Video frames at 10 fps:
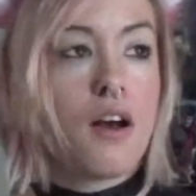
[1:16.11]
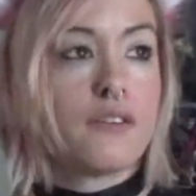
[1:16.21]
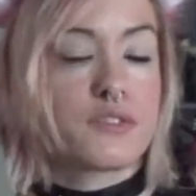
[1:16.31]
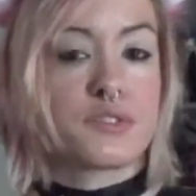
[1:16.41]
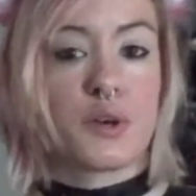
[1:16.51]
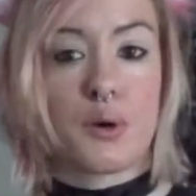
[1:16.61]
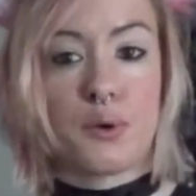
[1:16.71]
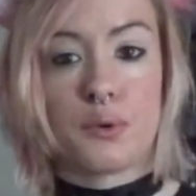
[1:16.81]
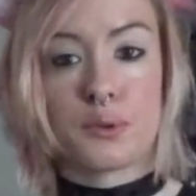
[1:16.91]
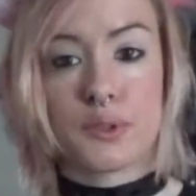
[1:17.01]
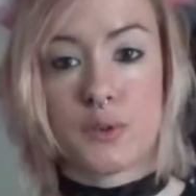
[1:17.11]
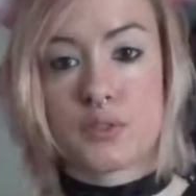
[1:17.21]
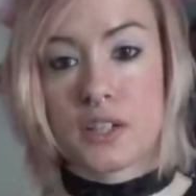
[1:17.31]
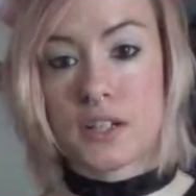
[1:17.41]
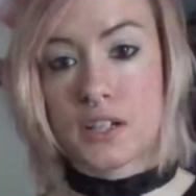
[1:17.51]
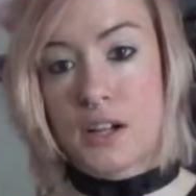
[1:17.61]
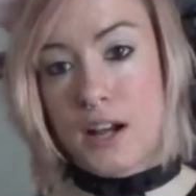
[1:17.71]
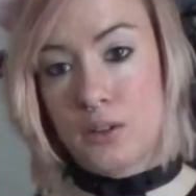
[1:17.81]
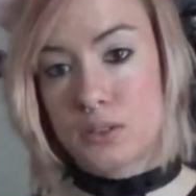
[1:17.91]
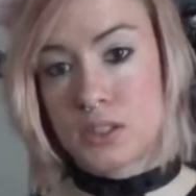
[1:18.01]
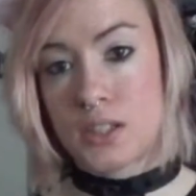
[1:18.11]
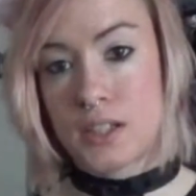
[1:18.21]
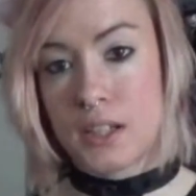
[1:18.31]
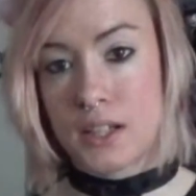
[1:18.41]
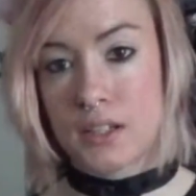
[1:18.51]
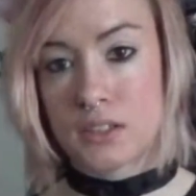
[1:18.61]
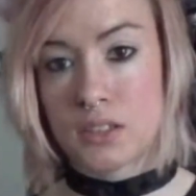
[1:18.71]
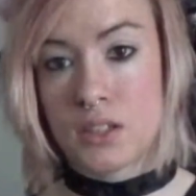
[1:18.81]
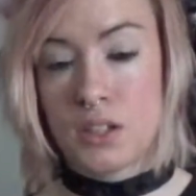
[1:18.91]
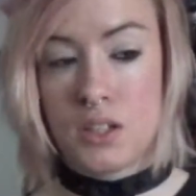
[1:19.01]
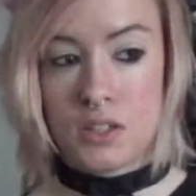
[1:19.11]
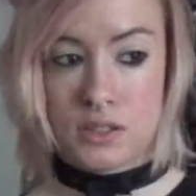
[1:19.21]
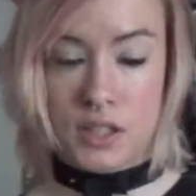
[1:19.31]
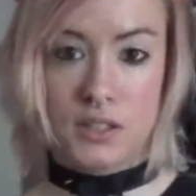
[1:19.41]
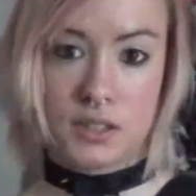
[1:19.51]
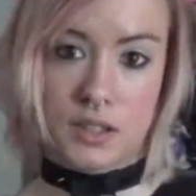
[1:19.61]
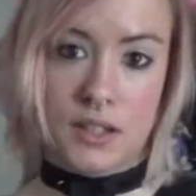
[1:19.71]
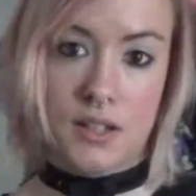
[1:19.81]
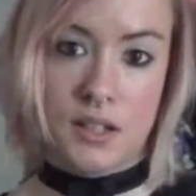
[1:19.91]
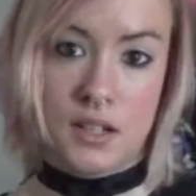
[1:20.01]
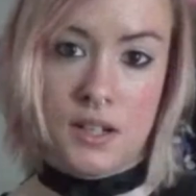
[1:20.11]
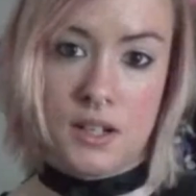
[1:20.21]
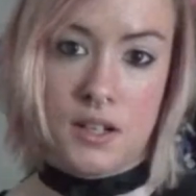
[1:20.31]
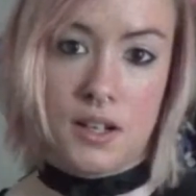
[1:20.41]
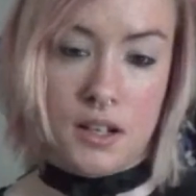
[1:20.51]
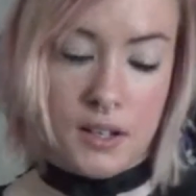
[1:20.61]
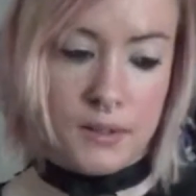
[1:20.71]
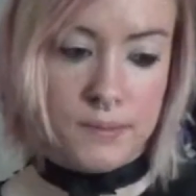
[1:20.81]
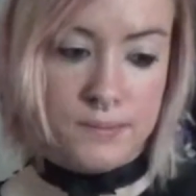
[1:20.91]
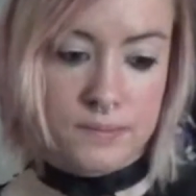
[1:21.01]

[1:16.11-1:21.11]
So go check her out and tell her um,